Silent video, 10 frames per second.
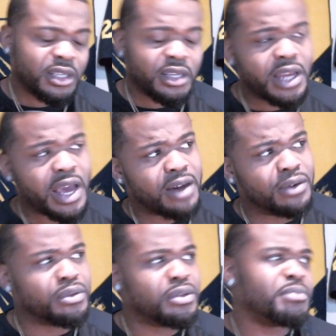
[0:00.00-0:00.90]

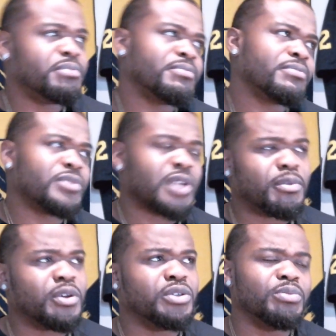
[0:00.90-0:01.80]
Now, I
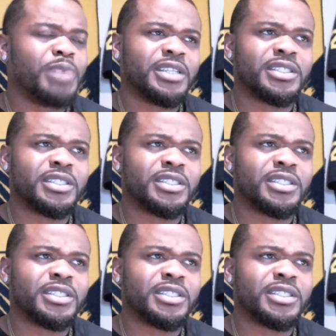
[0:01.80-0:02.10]
know you might